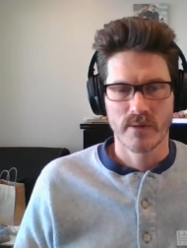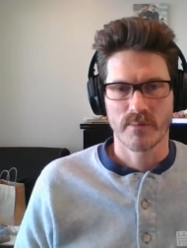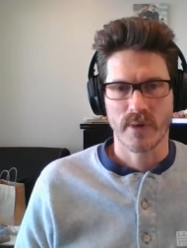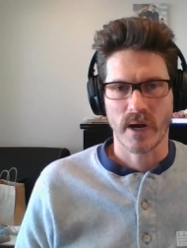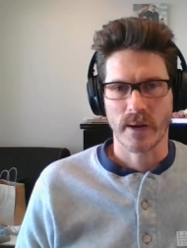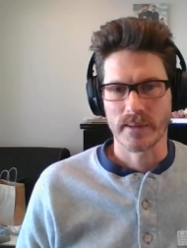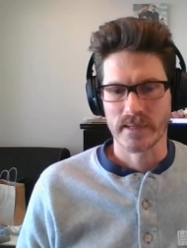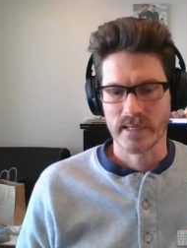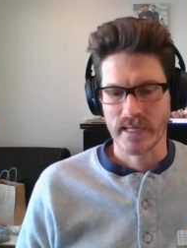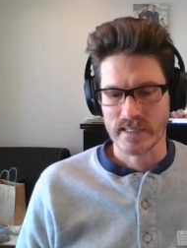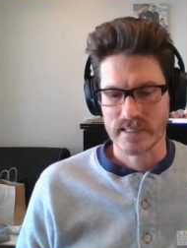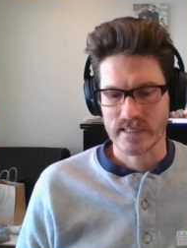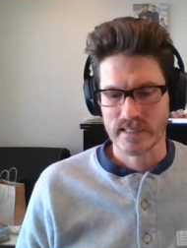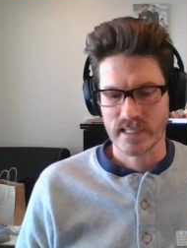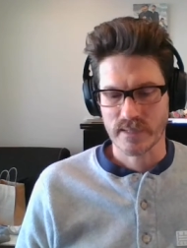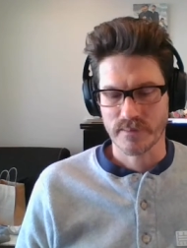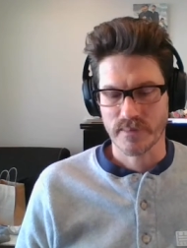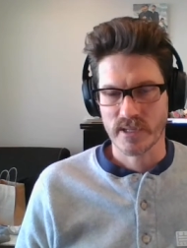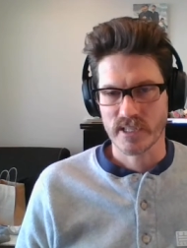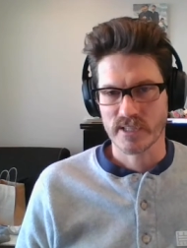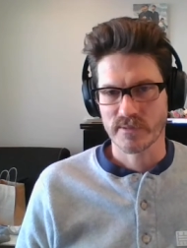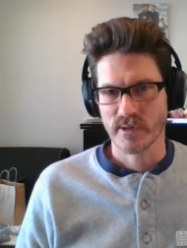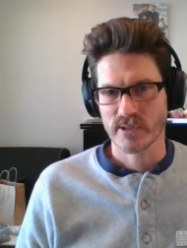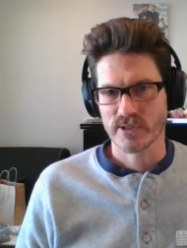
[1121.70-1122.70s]
probably not
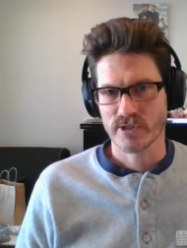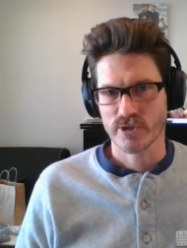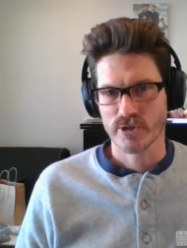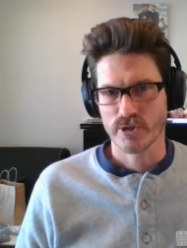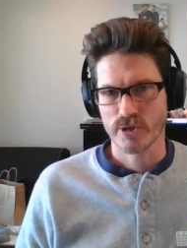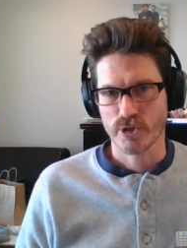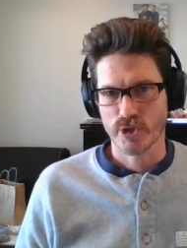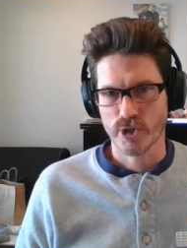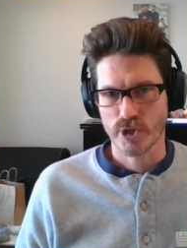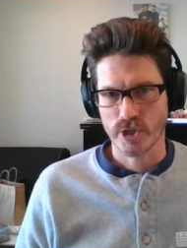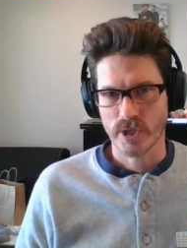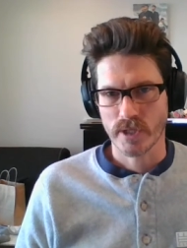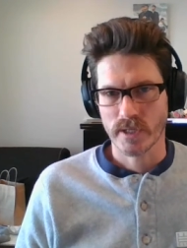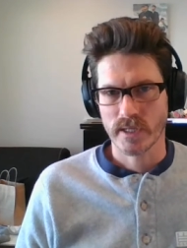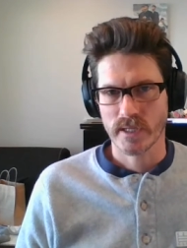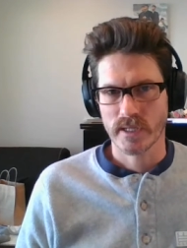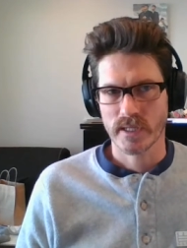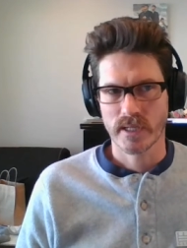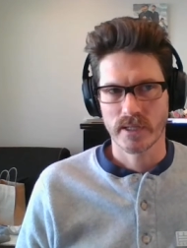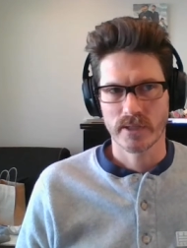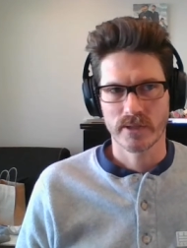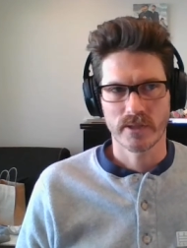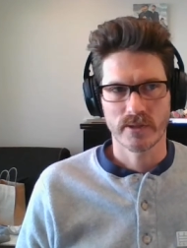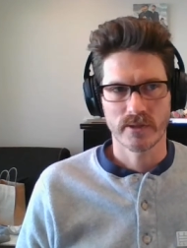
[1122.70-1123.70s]
sleeping as much as you should,
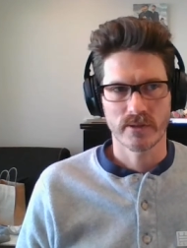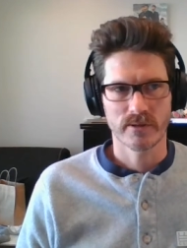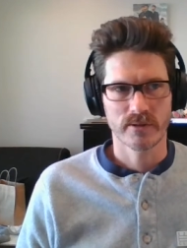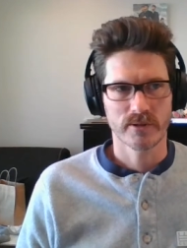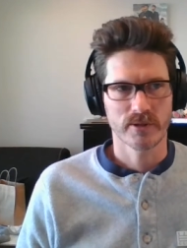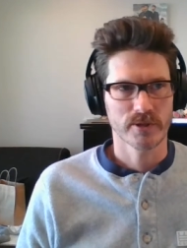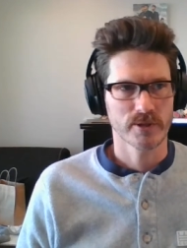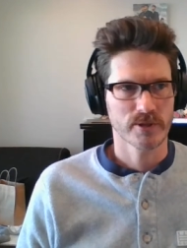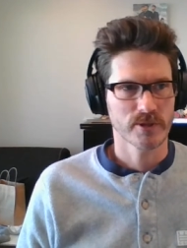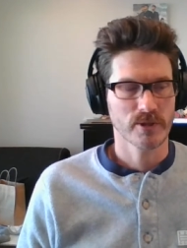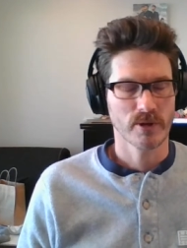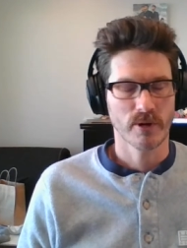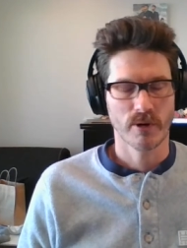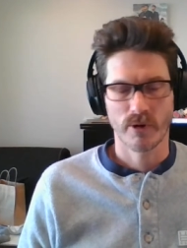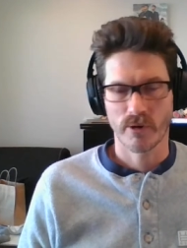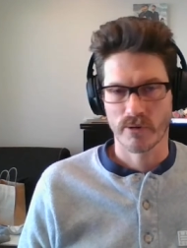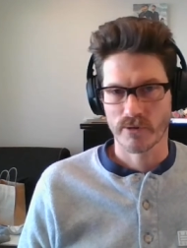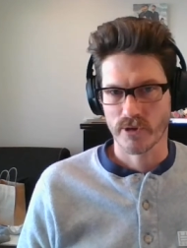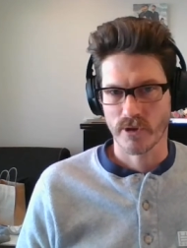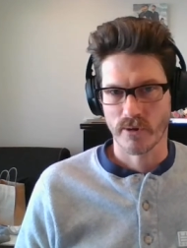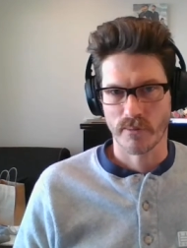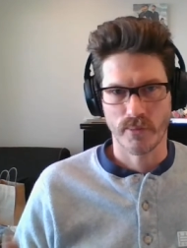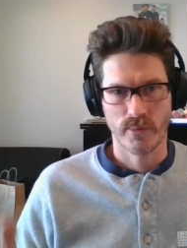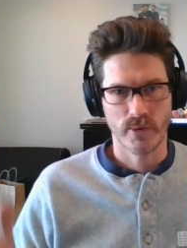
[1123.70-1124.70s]
and you're, you're just oh,
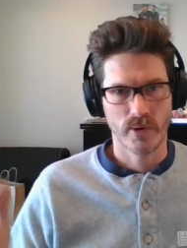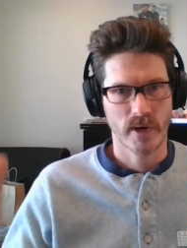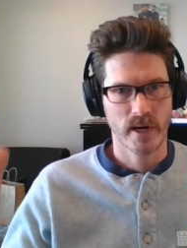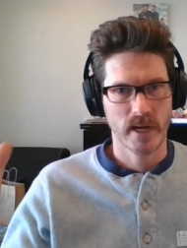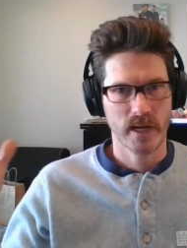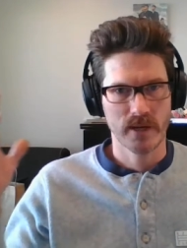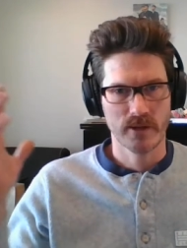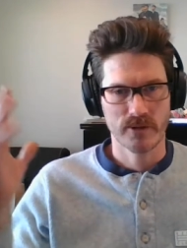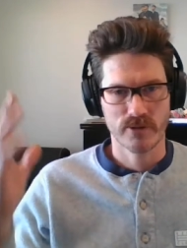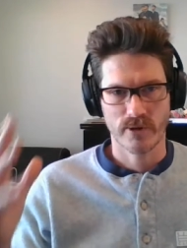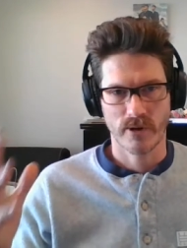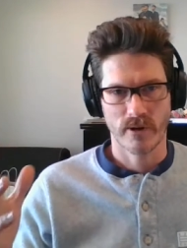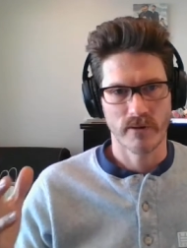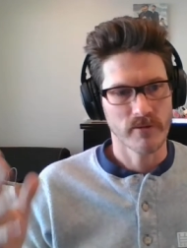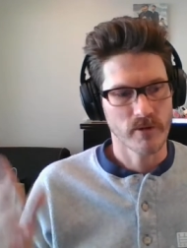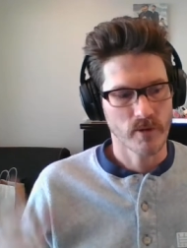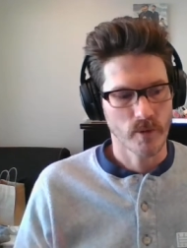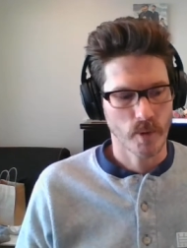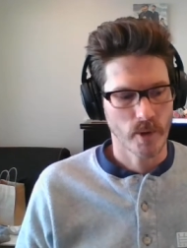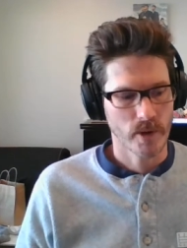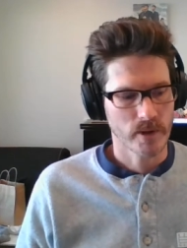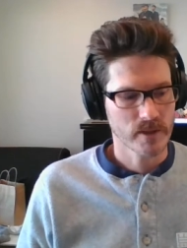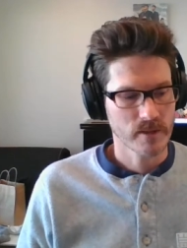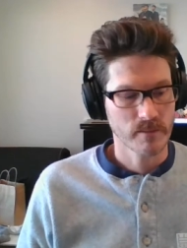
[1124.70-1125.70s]
your brain is
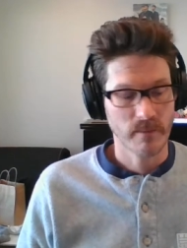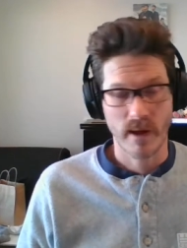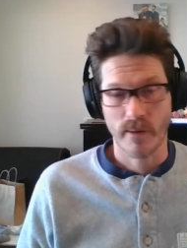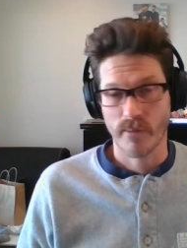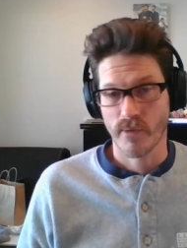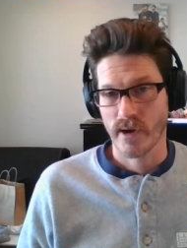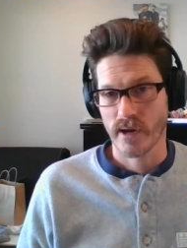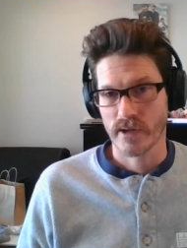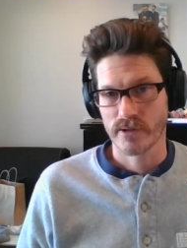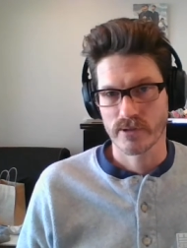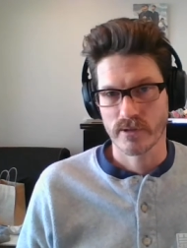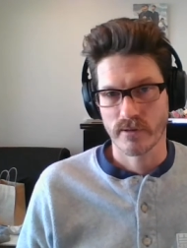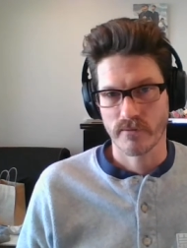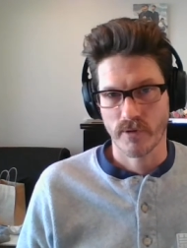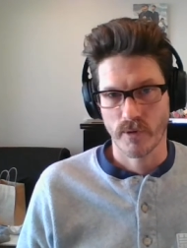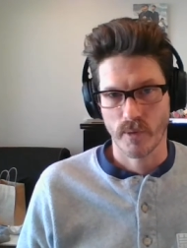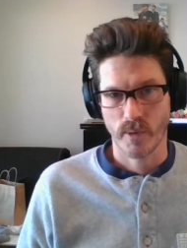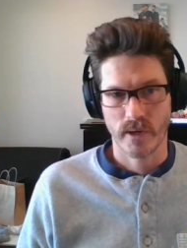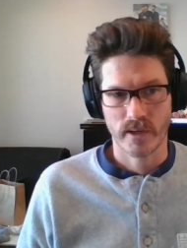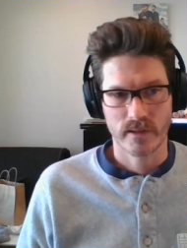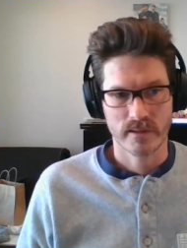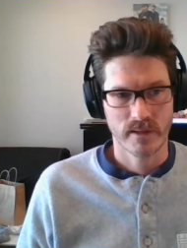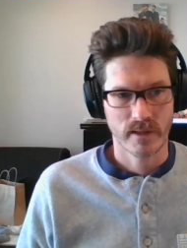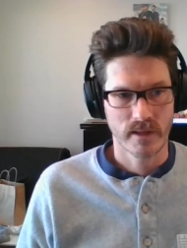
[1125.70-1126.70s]
overworked. My brain's
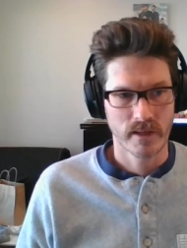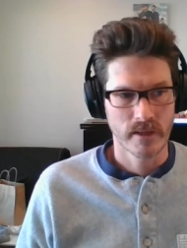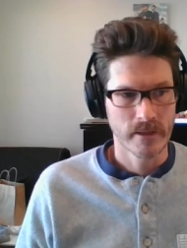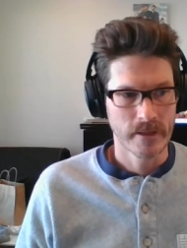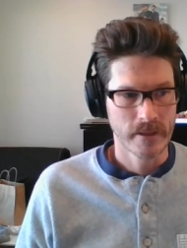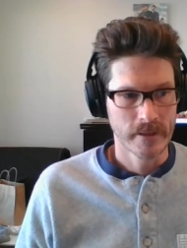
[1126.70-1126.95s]
overworked.